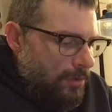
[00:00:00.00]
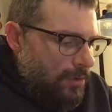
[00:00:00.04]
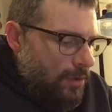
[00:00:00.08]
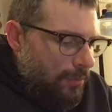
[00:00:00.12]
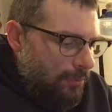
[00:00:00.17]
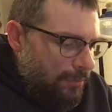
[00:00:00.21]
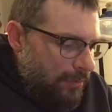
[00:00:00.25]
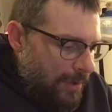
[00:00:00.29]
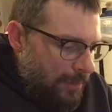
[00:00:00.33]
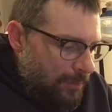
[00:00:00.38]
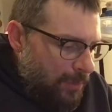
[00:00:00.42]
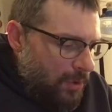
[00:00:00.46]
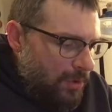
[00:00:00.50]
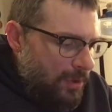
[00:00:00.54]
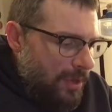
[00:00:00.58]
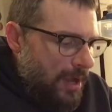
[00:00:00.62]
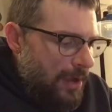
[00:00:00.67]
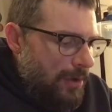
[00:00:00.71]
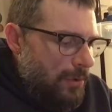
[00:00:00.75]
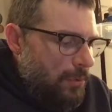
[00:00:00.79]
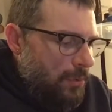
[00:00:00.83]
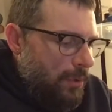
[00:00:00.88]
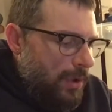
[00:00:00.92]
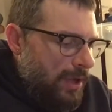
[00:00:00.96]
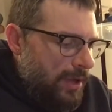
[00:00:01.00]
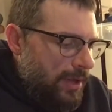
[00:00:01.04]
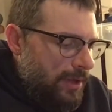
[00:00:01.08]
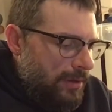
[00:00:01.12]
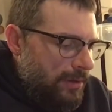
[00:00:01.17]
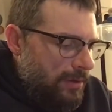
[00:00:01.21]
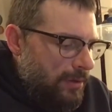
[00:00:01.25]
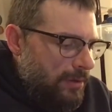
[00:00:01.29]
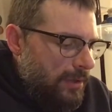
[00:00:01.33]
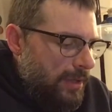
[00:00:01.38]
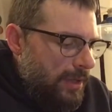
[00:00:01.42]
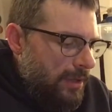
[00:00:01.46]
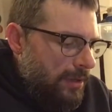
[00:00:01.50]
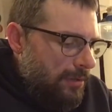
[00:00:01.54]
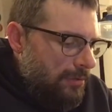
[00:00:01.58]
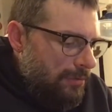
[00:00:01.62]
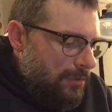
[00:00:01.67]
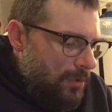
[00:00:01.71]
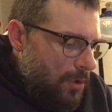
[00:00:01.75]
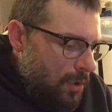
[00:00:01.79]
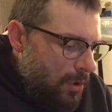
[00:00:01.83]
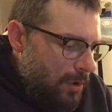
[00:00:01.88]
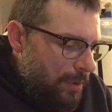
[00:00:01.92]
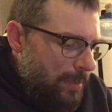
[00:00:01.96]
November night wind, the leaves
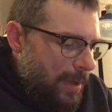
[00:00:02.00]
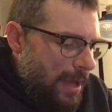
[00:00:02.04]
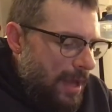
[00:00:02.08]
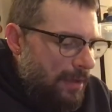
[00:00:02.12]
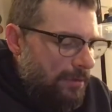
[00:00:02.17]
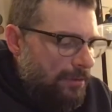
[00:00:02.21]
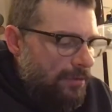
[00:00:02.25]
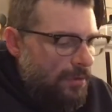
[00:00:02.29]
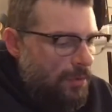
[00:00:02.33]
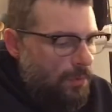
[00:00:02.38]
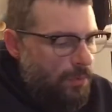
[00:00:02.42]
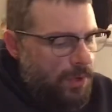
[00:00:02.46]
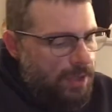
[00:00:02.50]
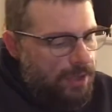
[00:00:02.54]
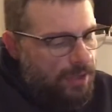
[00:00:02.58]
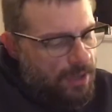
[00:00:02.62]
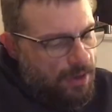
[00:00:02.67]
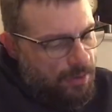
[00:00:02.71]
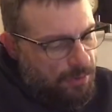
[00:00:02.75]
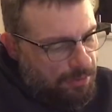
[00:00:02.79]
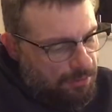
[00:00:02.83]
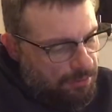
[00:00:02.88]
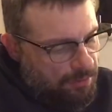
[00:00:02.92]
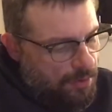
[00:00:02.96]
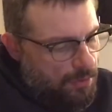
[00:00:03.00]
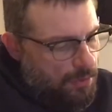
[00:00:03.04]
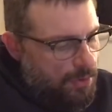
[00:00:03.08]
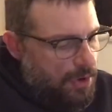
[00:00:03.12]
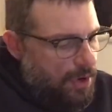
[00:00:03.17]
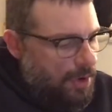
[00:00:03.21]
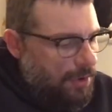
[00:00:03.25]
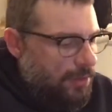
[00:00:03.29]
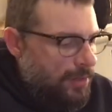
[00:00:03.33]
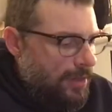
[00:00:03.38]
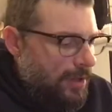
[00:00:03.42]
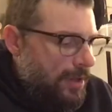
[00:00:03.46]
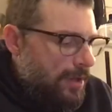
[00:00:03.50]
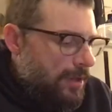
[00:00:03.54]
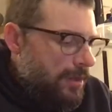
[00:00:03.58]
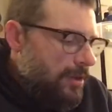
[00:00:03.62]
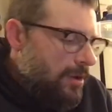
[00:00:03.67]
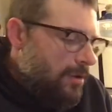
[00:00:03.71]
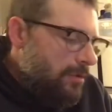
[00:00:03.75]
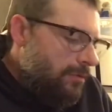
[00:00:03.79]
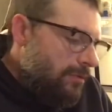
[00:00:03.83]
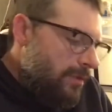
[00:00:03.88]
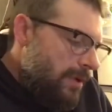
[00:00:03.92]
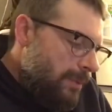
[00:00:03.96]
tore past the window, and so we're all thinking
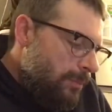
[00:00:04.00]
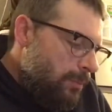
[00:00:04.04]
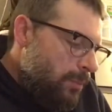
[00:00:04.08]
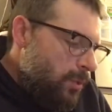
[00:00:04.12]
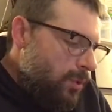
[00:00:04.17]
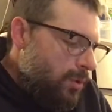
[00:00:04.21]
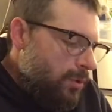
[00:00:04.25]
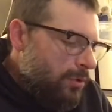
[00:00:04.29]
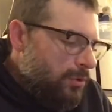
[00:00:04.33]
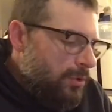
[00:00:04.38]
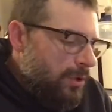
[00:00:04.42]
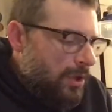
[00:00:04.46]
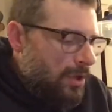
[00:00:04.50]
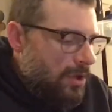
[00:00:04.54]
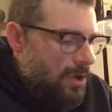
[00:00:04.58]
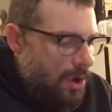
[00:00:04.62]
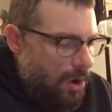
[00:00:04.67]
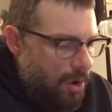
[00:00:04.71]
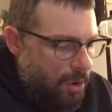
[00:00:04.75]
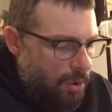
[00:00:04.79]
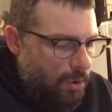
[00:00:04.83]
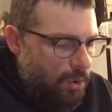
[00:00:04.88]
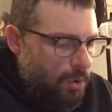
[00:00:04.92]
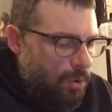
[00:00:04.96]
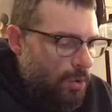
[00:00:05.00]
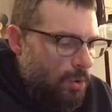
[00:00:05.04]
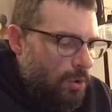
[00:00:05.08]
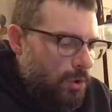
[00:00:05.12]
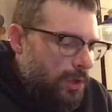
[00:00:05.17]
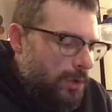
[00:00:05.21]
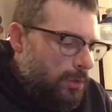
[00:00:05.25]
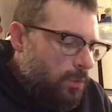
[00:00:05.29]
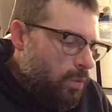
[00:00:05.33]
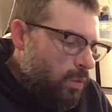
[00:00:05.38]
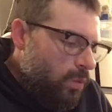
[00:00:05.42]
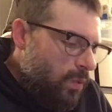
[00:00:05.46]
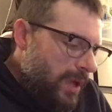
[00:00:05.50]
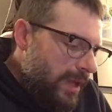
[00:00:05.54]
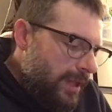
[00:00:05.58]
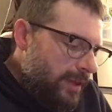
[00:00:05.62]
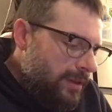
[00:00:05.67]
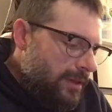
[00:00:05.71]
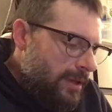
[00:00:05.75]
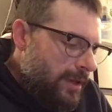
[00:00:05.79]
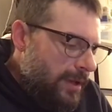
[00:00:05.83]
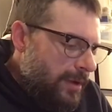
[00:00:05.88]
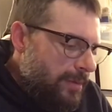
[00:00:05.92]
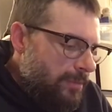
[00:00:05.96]
November and cold and
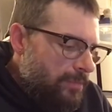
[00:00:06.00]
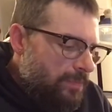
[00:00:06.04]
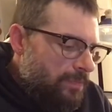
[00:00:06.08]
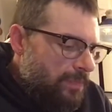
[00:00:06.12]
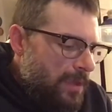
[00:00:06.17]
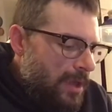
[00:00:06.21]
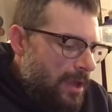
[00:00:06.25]
windy.